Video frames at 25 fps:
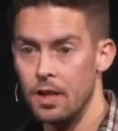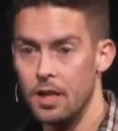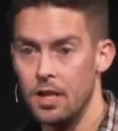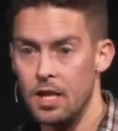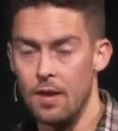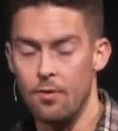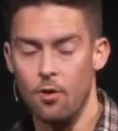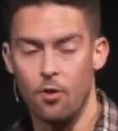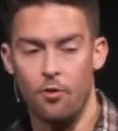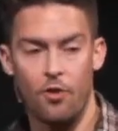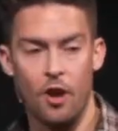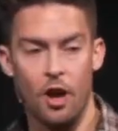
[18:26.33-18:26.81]
You
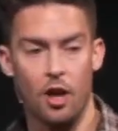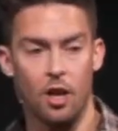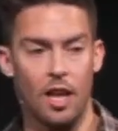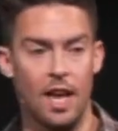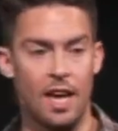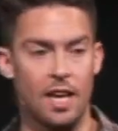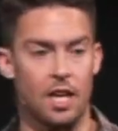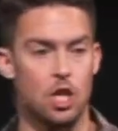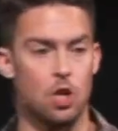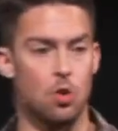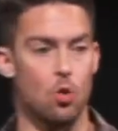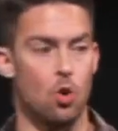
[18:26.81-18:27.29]
ever felt
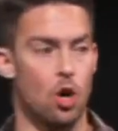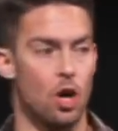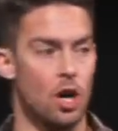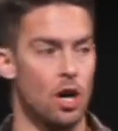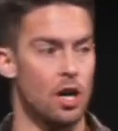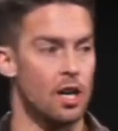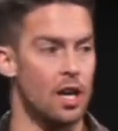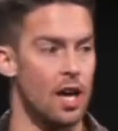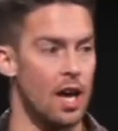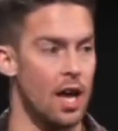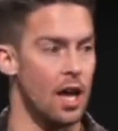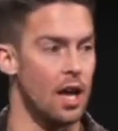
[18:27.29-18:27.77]
like you were
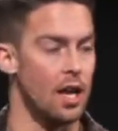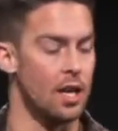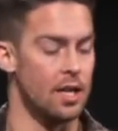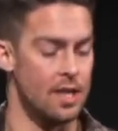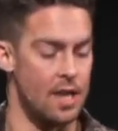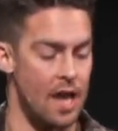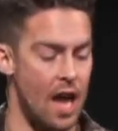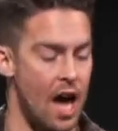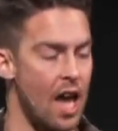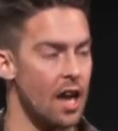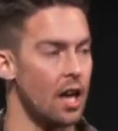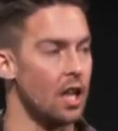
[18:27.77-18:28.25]
uh,
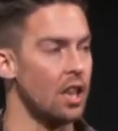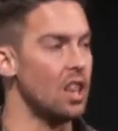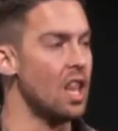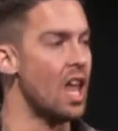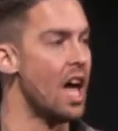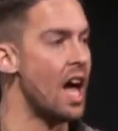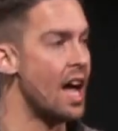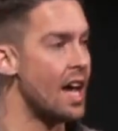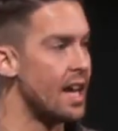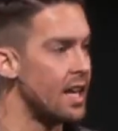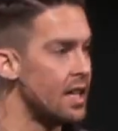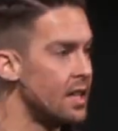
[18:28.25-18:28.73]
not
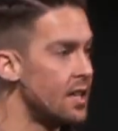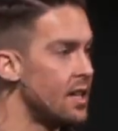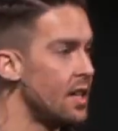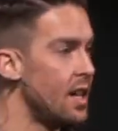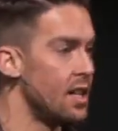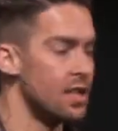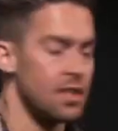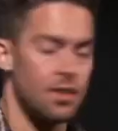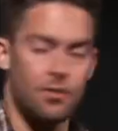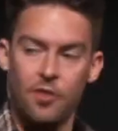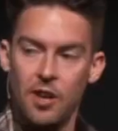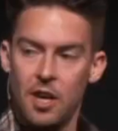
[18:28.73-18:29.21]
aligned
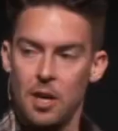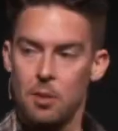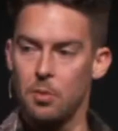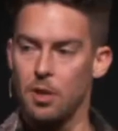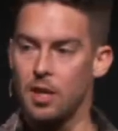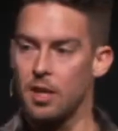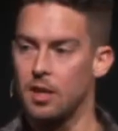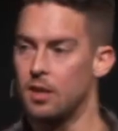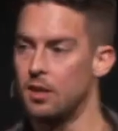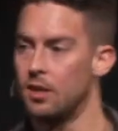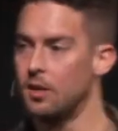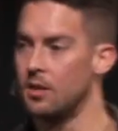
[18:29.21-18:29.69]
as a
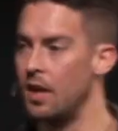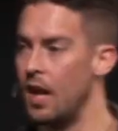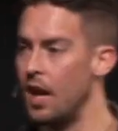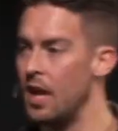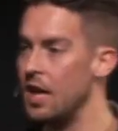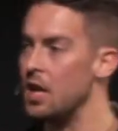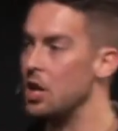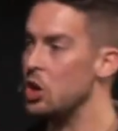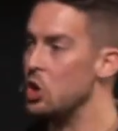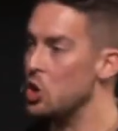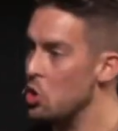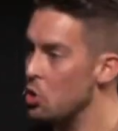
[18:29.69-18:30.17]
family,
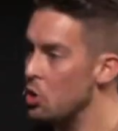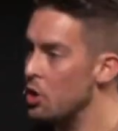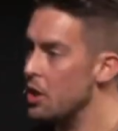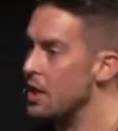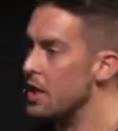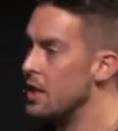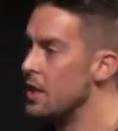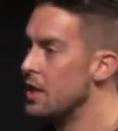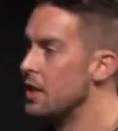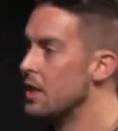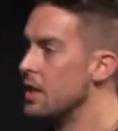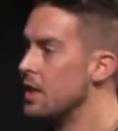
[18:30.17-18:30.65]
not in
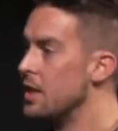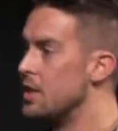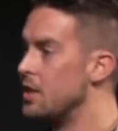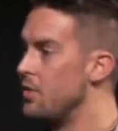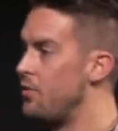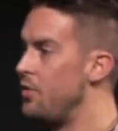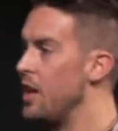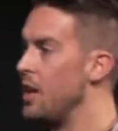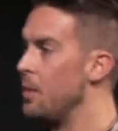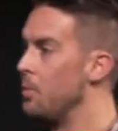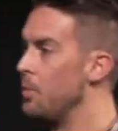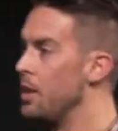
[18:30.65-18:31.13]
unity as a
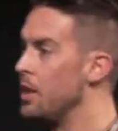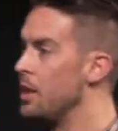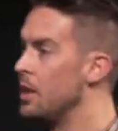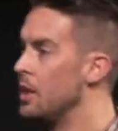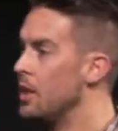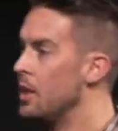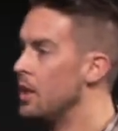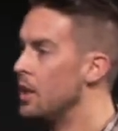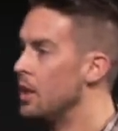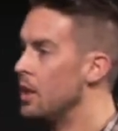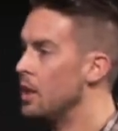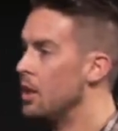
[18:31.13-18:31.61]
family?
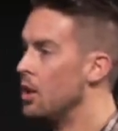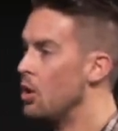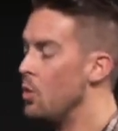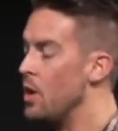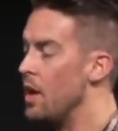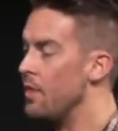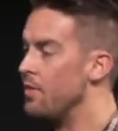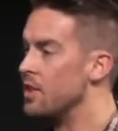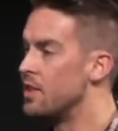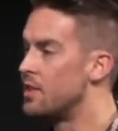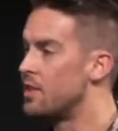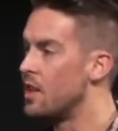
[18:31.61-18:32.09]
We
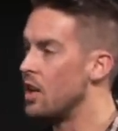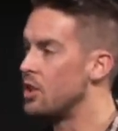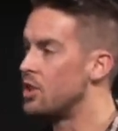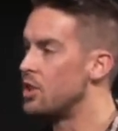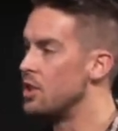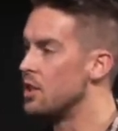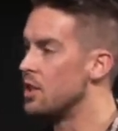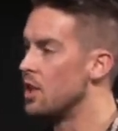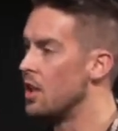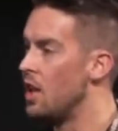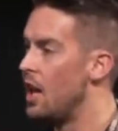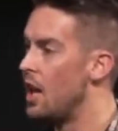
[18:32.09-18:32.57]
have
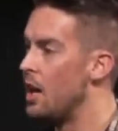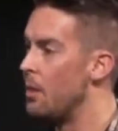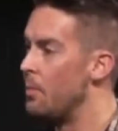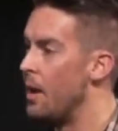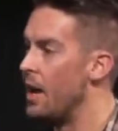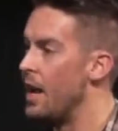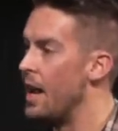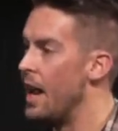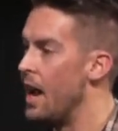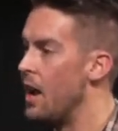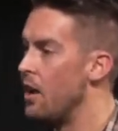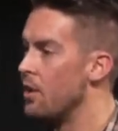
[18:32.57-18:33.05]
discussions a lot at
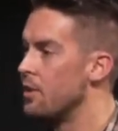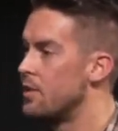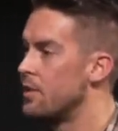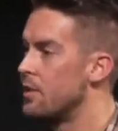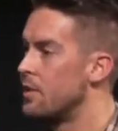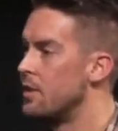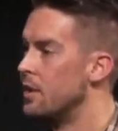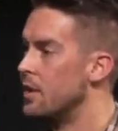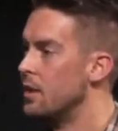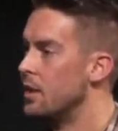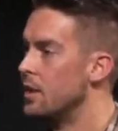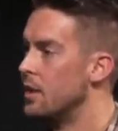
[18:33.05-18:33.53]
my
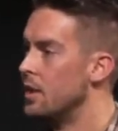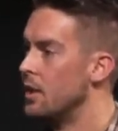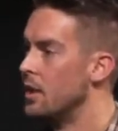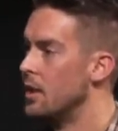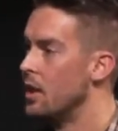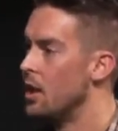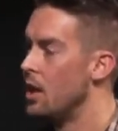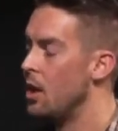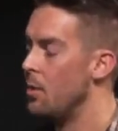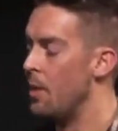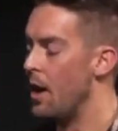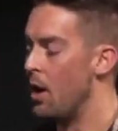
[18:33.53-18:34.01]
house
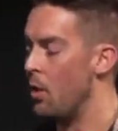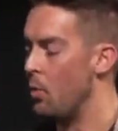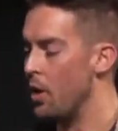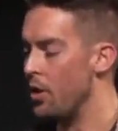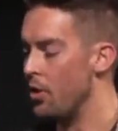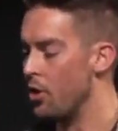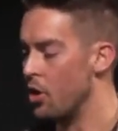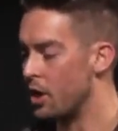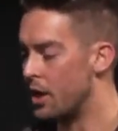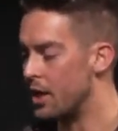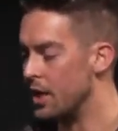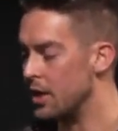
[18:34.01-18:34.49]
about
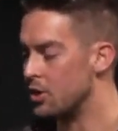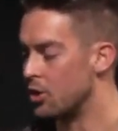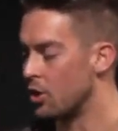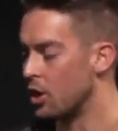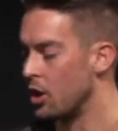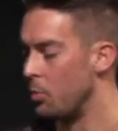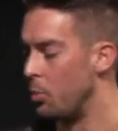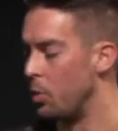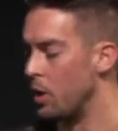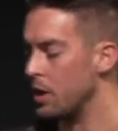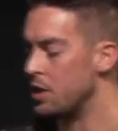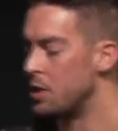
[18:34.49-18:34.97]
whether our kids are
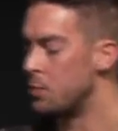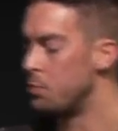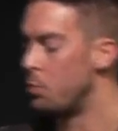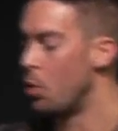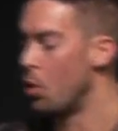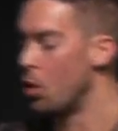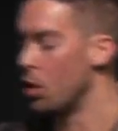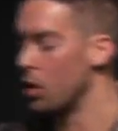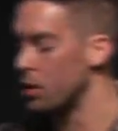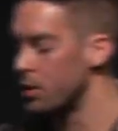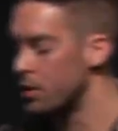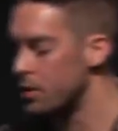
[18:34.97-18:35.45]
gonna play
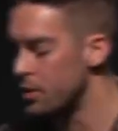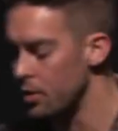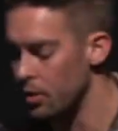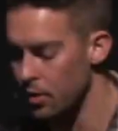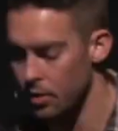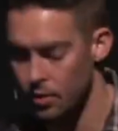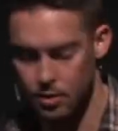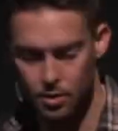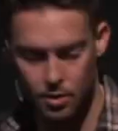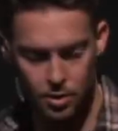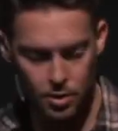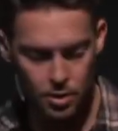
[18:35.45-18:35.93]
sports or